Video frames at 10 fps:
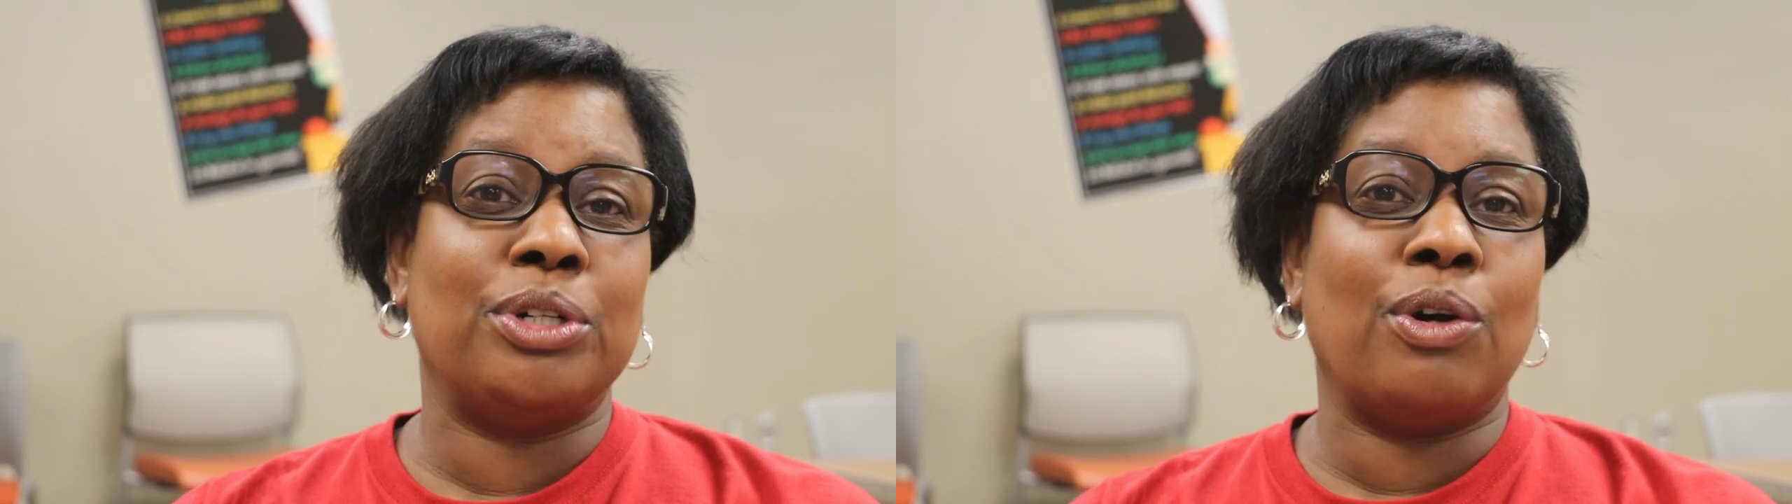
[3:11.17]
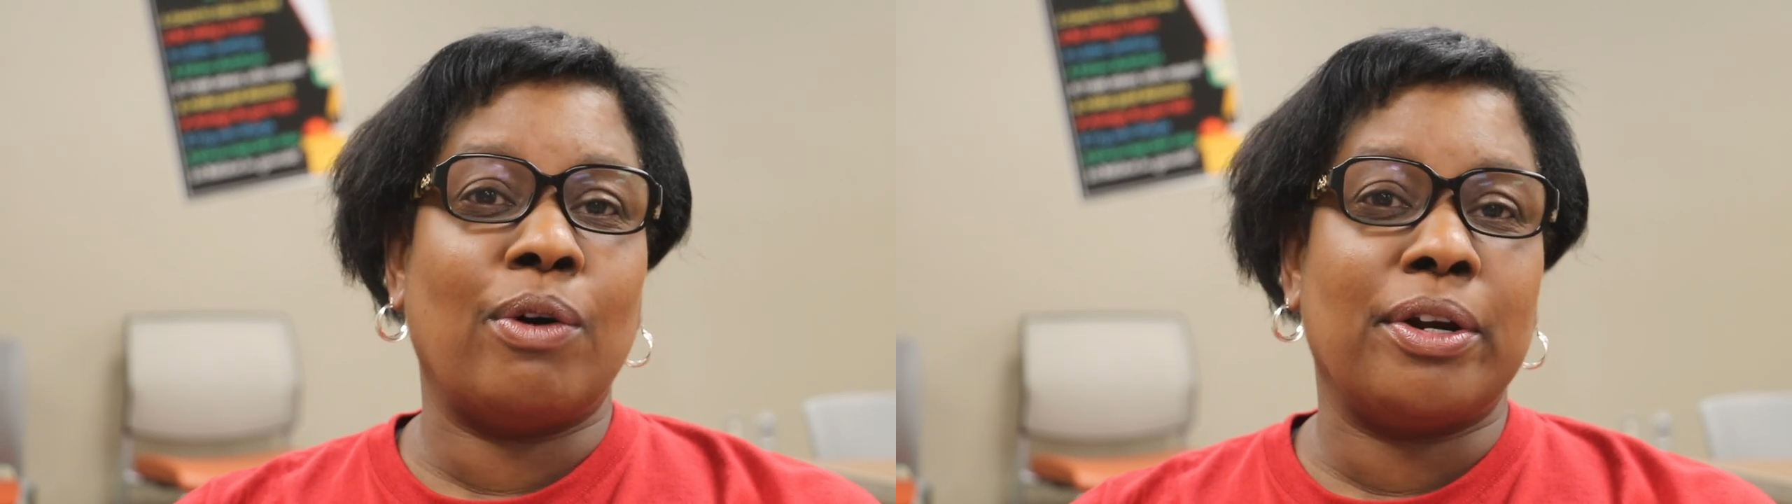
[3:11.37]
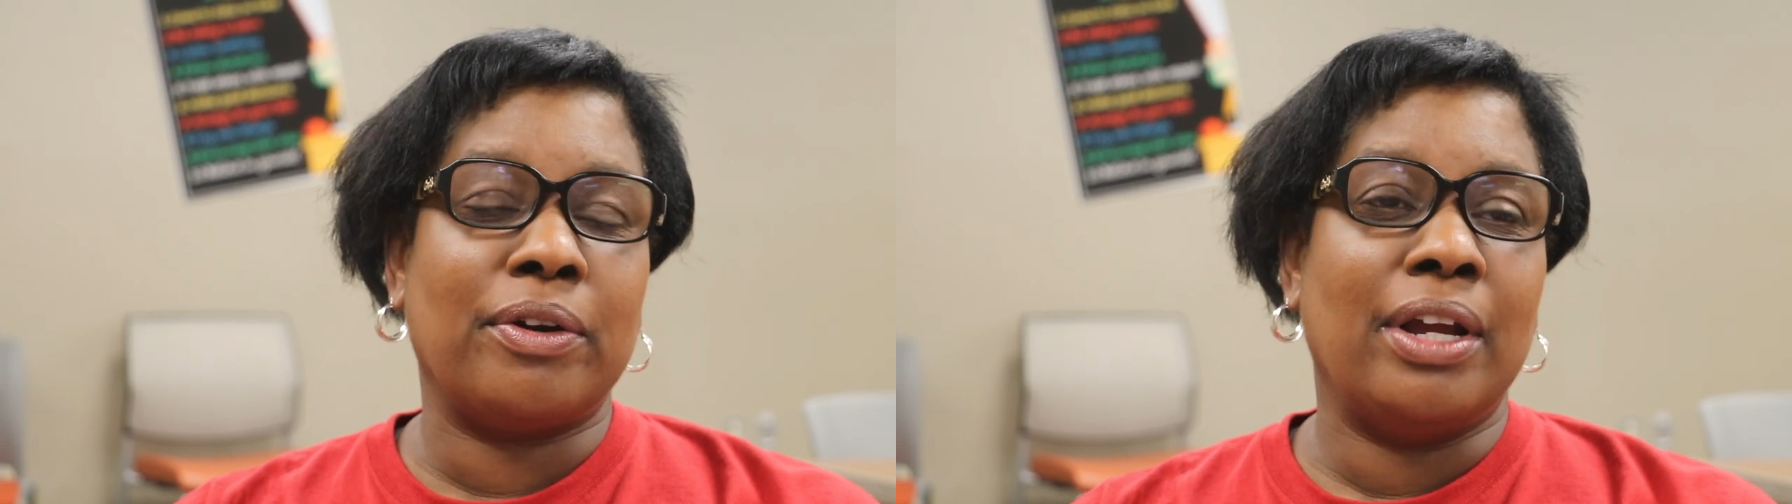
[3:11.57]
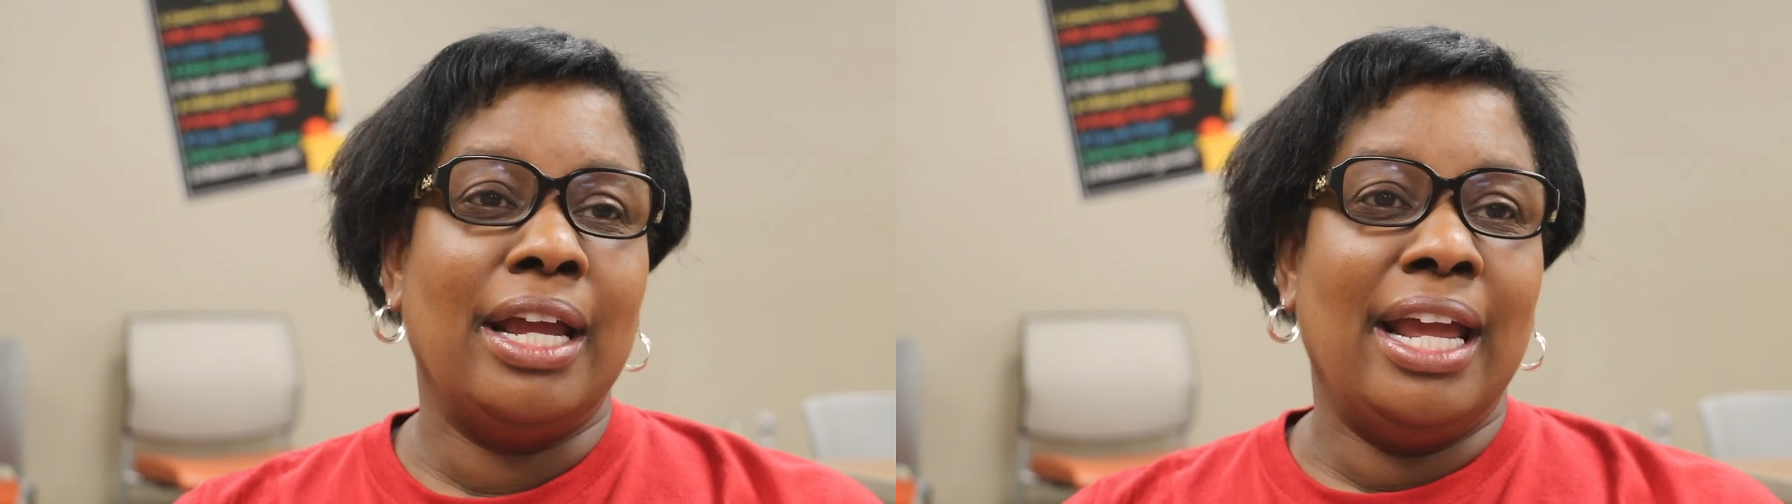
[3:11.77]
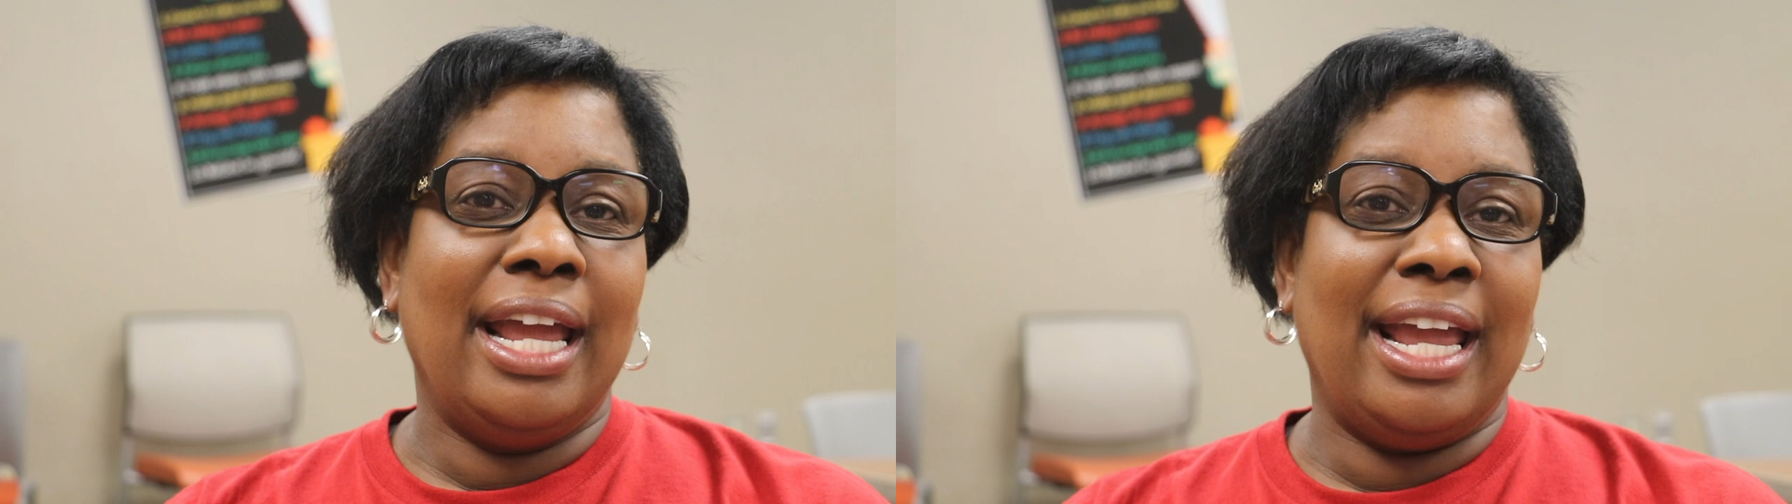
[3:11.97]
daughter.
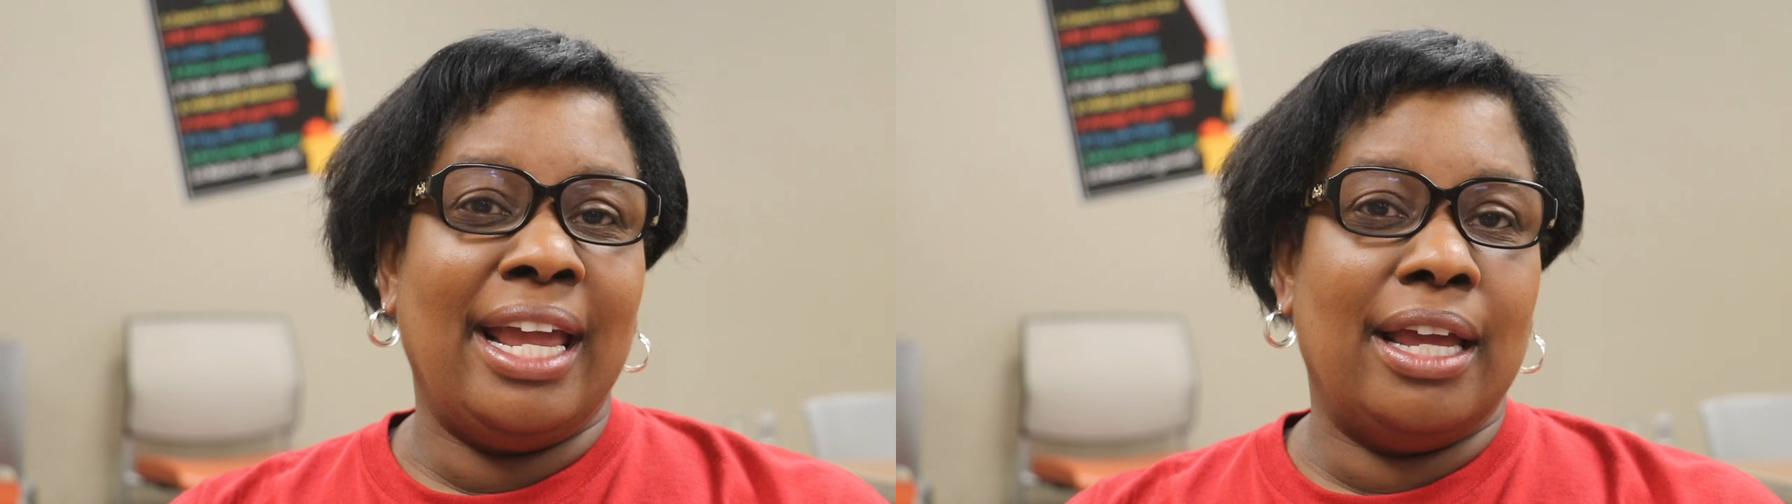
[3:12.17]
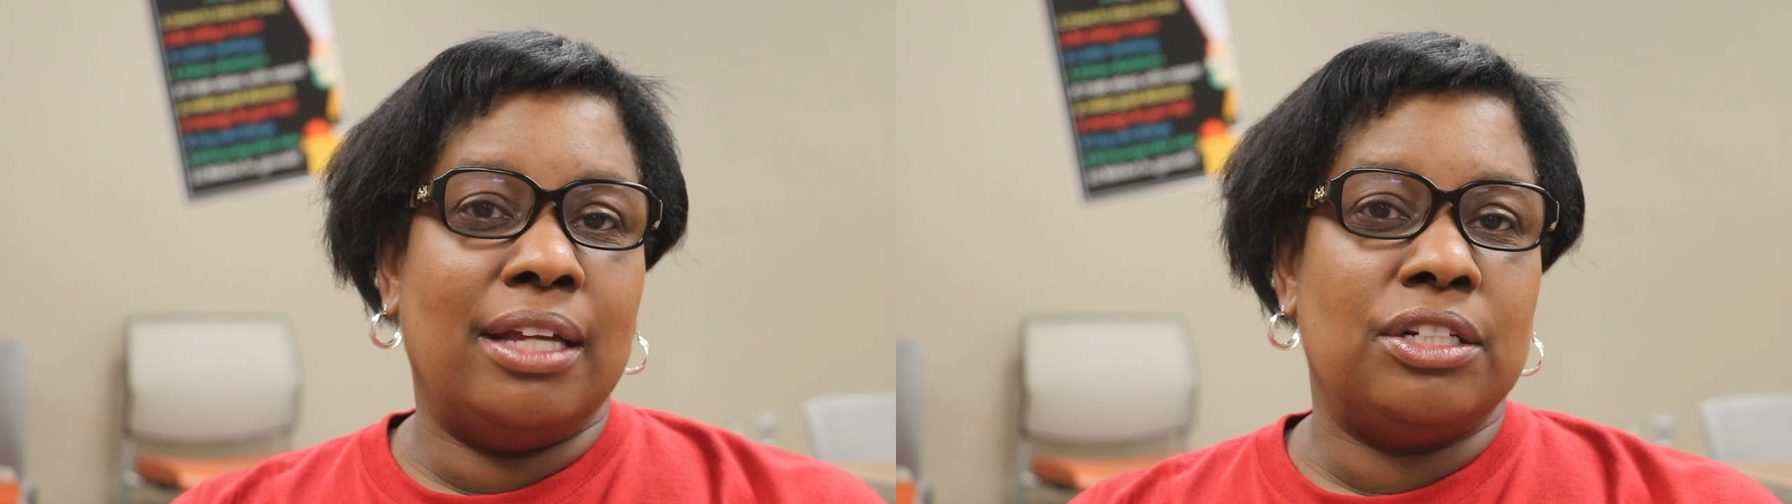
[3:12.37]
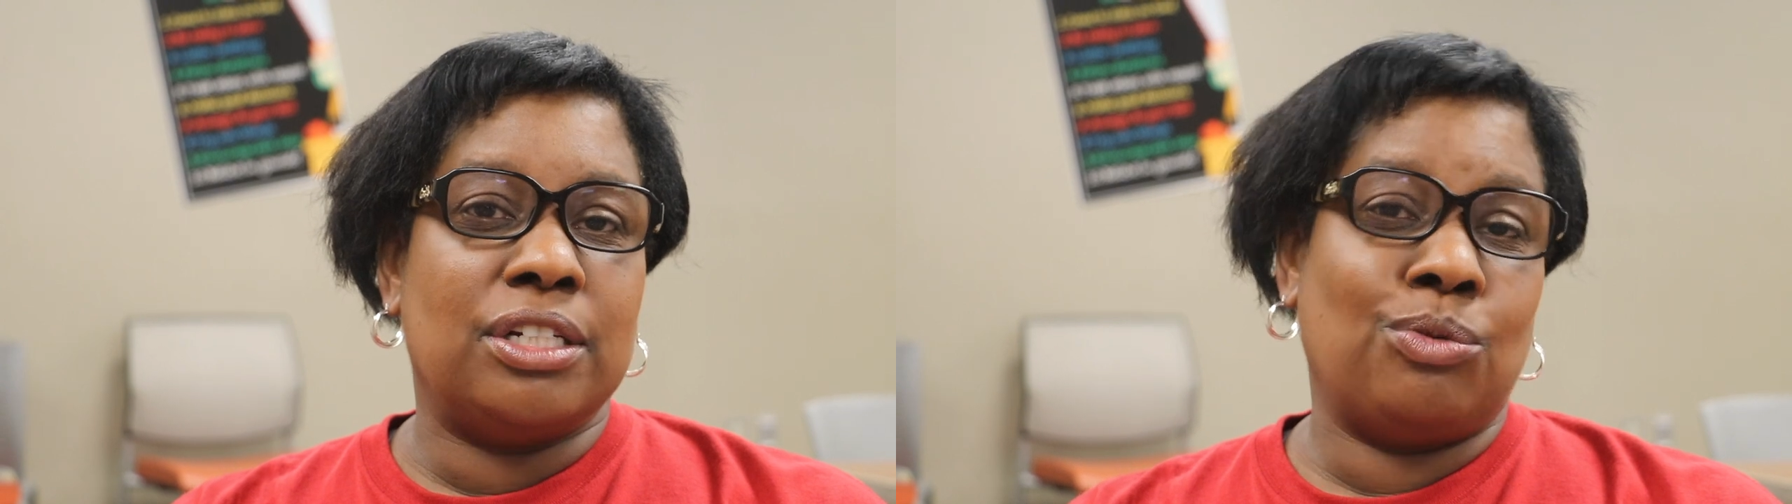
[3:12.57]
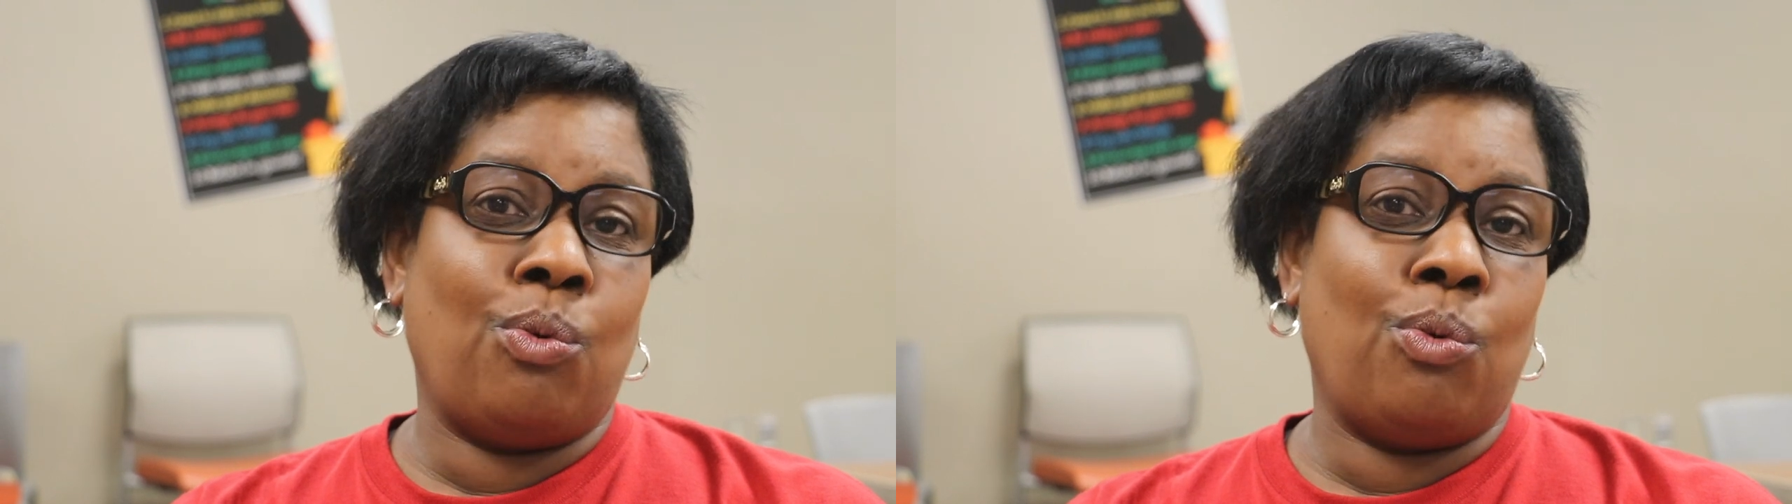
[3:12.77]
And just